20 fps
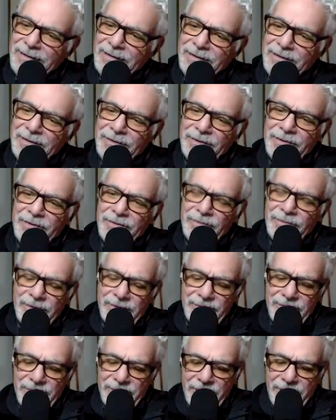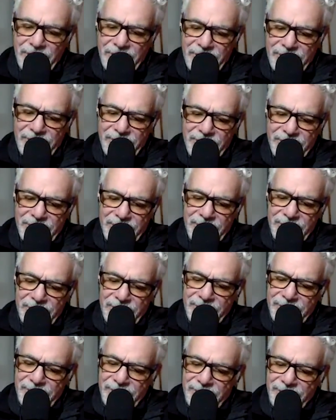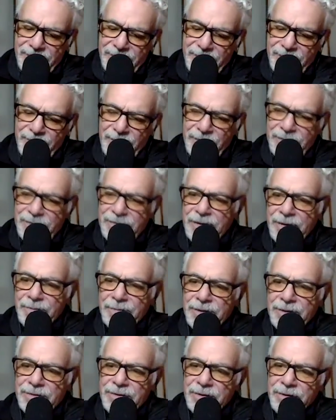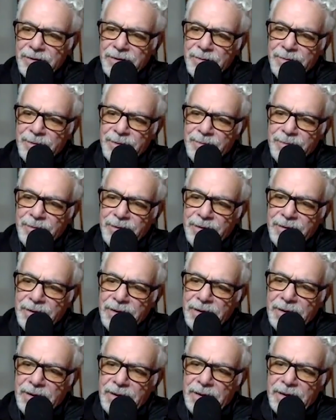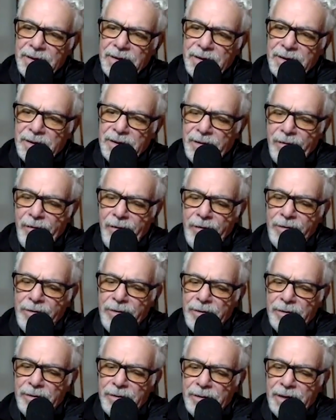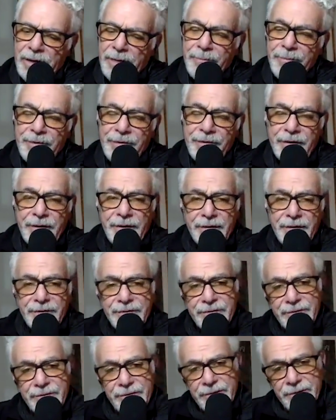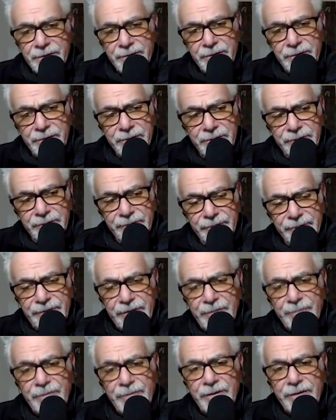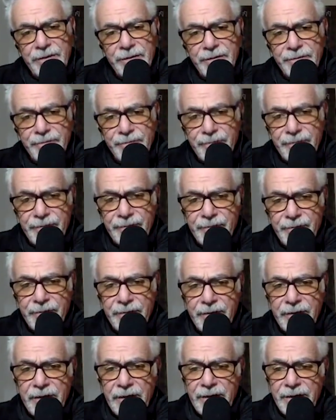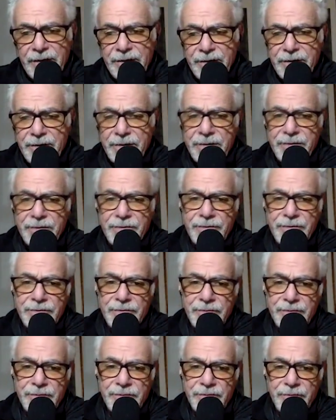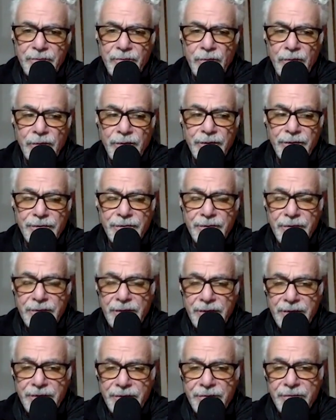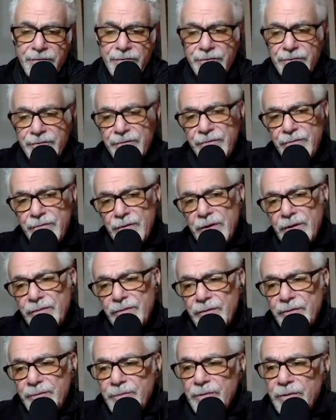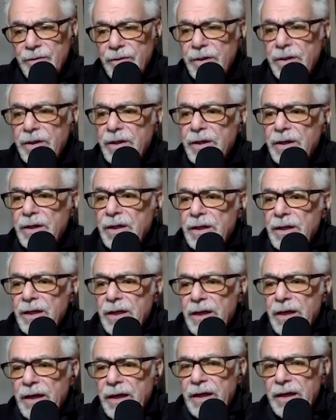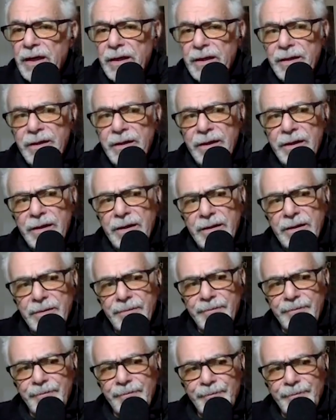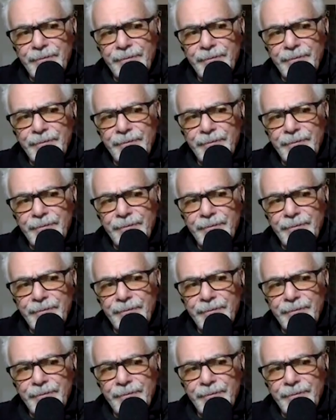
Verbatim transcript: you know, it's, there's a lot, just to switch subjects a little bit, but empathy is uh, something that is uh, word is that is used throughout the book, and um,